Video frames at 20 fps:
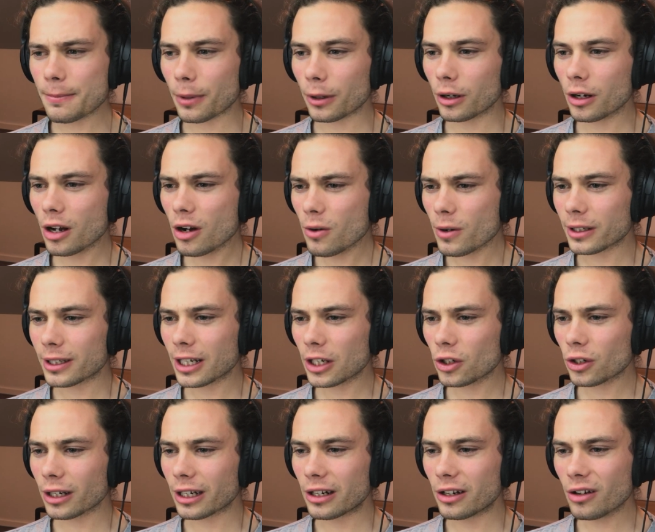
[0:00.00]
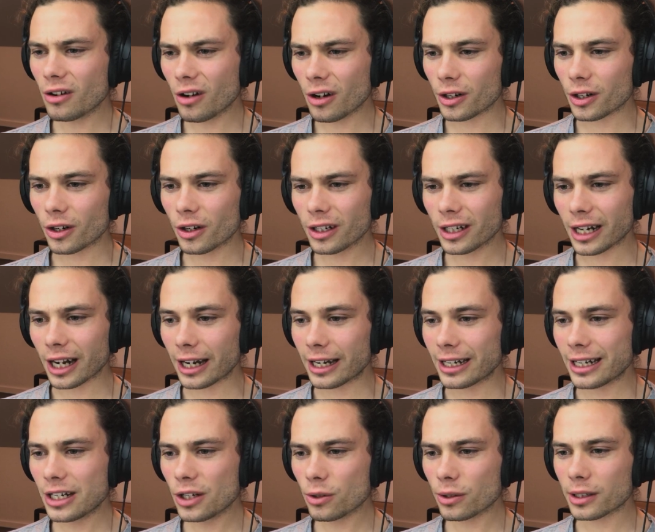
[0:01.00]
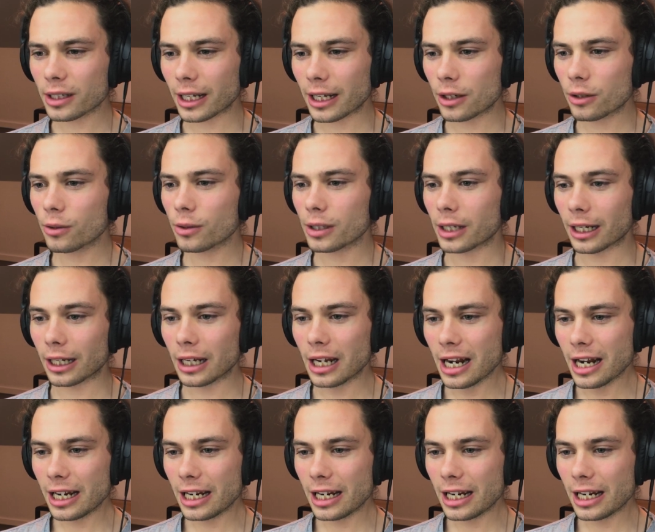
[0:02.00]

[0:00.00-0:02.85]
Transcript: but no, it's actually not. Okay, interesting.